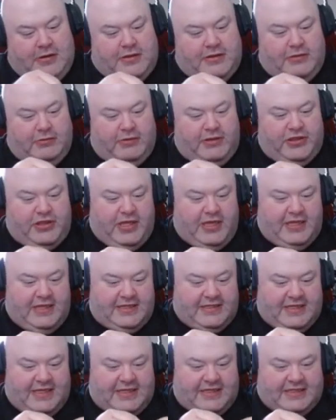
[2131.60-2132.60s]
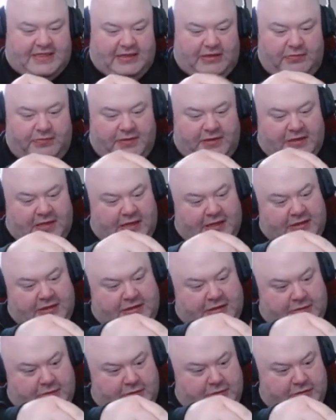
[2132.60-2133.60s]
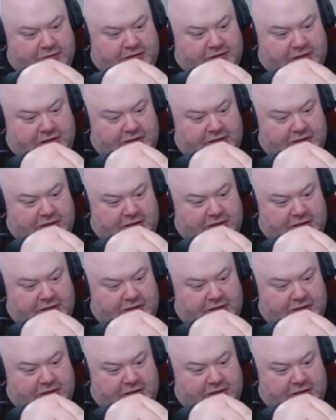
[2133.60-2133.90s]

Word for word: The only thing is, it's a little bit tight. There it goes.